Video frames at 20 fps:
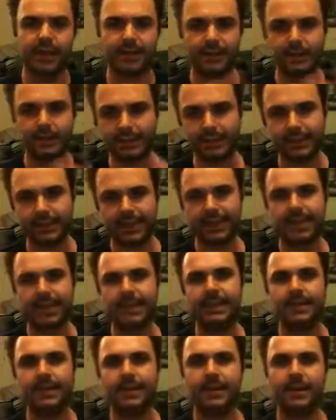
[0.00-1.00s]

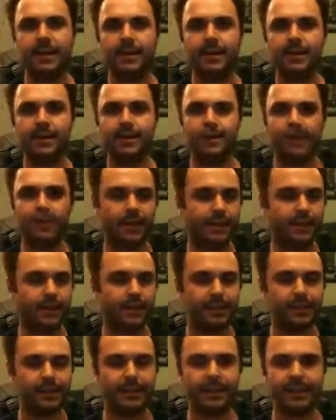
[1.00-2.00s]
clean.
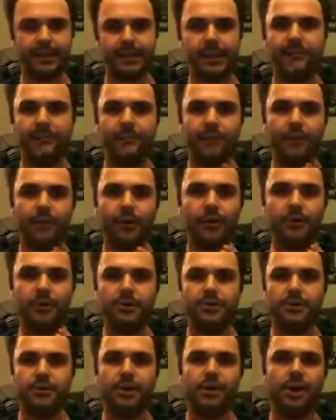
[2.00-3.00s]
All
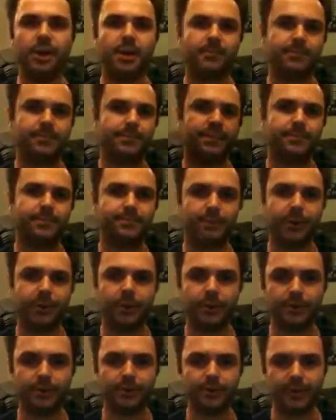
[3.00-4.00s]
the unit options are
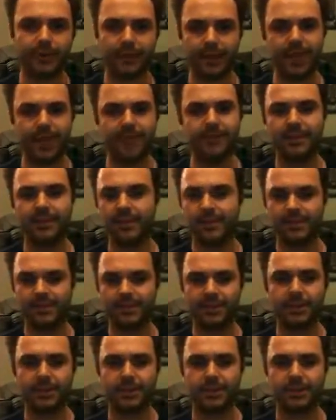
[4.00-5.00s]
pretty good. Even the
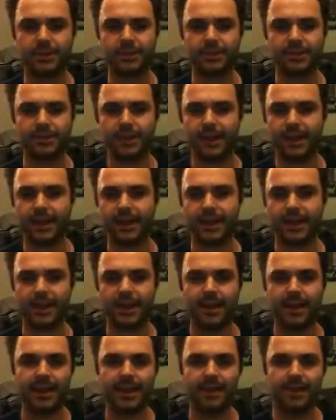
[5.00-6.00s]
assault squads that I kind
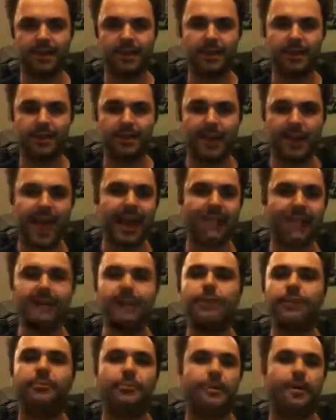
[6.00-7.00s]
of, had a
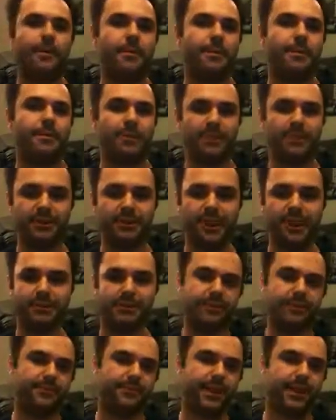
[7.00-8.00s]
little problem with in
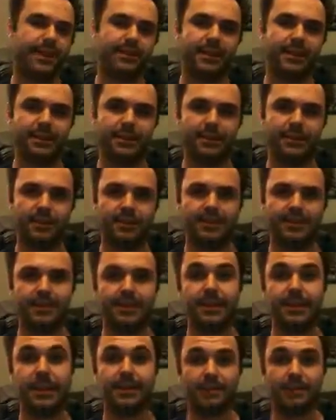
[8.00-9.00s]
terms of the fact that there's
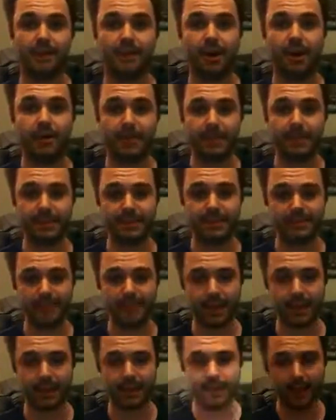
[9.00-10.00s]
an extra comp being
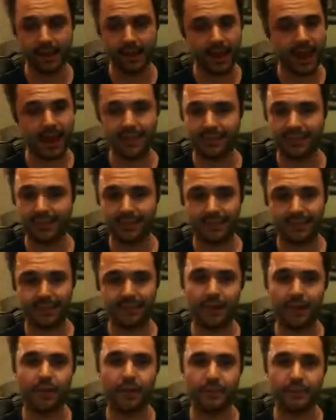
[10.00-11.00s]
spent, I think
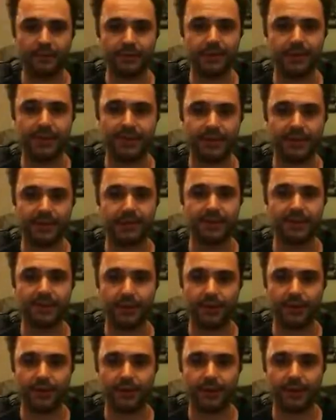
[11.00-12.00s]
that they'll be really effective at
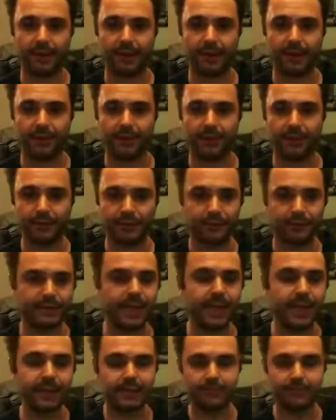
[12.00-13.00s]
holding the backfield. They'll
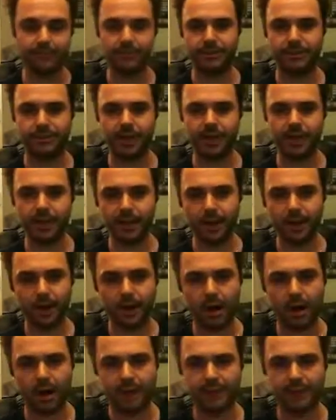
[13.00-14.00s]
take the pressure
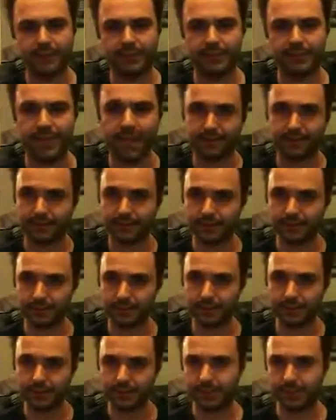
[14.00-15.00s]
off the tactical
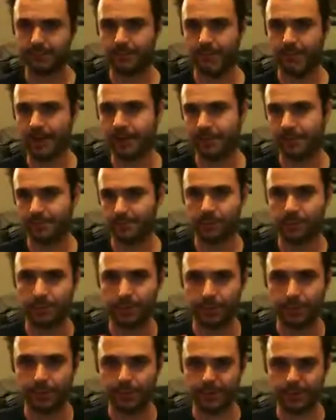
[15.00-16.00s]
squads that might
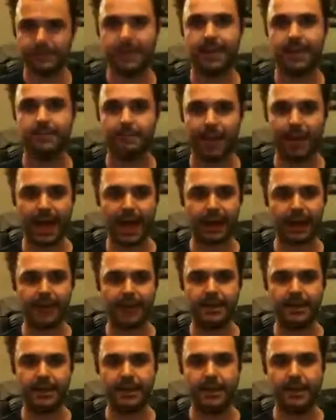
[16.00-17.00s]
normally want to stay
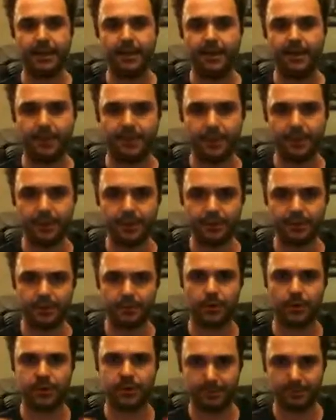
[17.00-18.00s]
back. Those
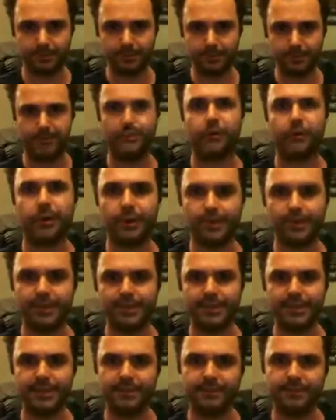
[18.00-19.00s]
squads can be more
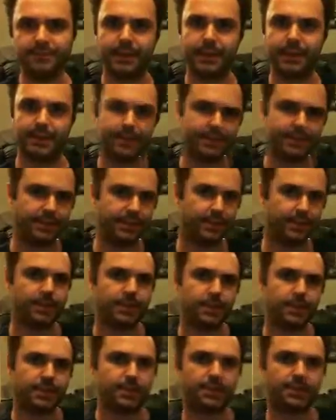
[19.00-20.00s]
aggressive because the assault
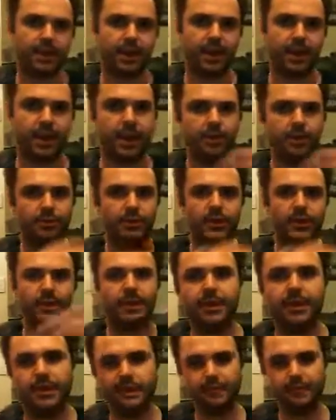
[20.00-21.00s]
squads are kind
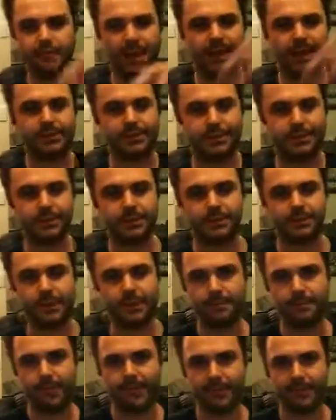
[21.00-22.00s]
of bouncing
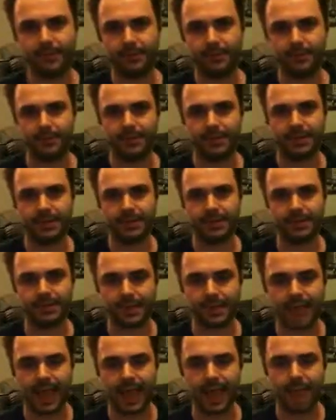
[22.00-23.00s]
between backfield objectives
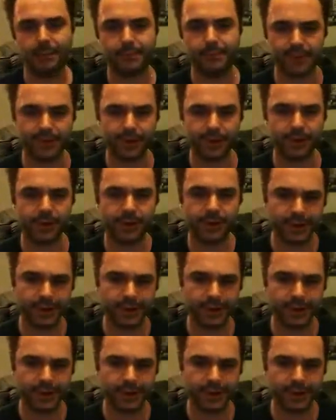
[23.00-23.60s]
to cap. So